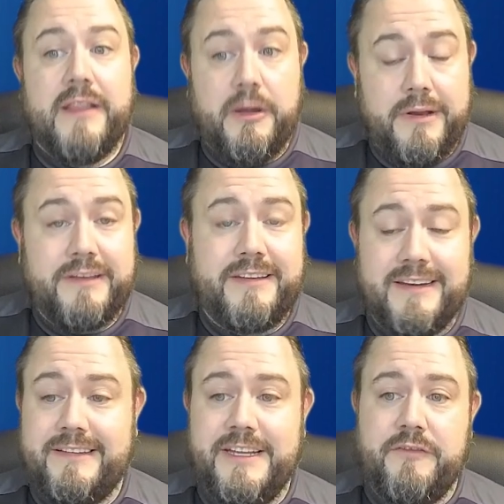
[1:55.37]
They're in
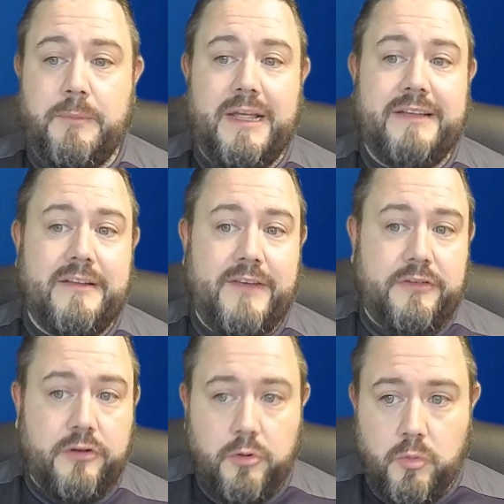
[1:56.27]
16th place. They've
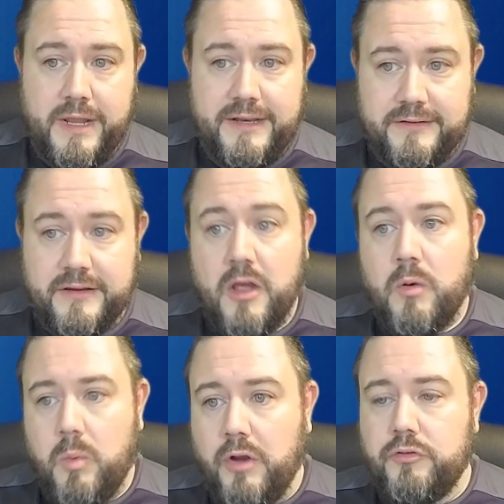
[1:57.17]
had 2 wins,
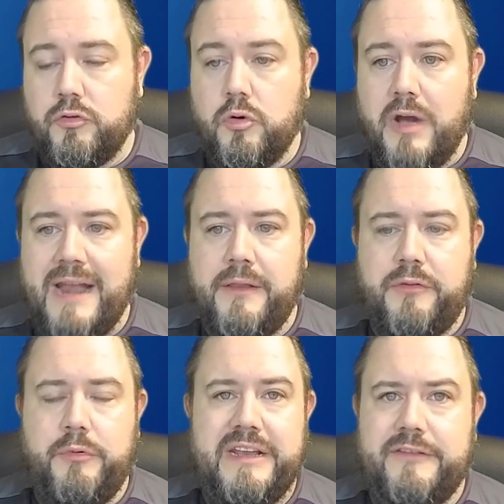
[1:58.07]
1 draw and
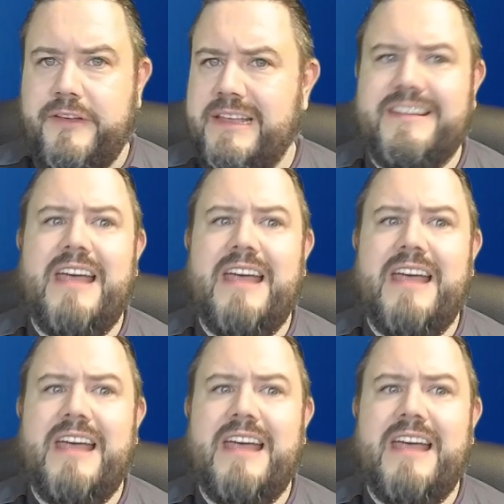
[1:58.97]
3 defeats.